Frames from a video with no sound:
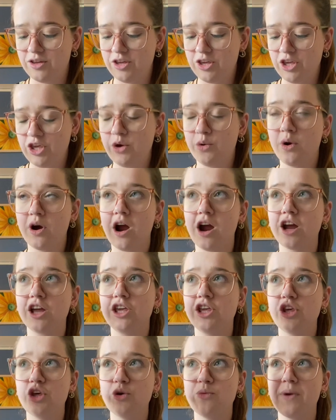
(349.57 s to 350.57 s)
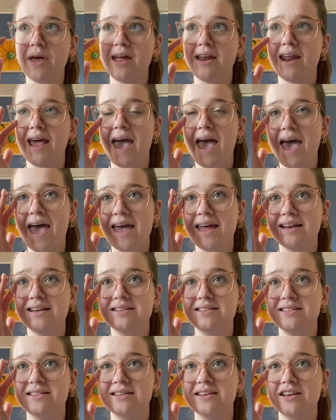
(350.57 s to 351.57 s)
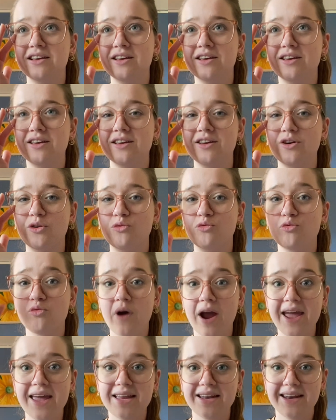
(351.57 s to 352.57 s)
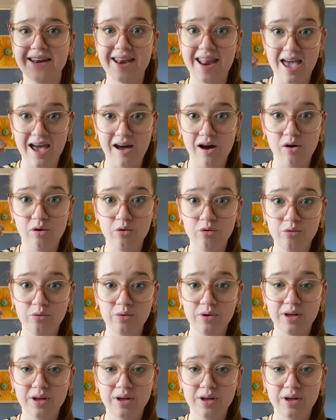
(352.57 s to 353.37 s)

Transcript: You are a human, and right now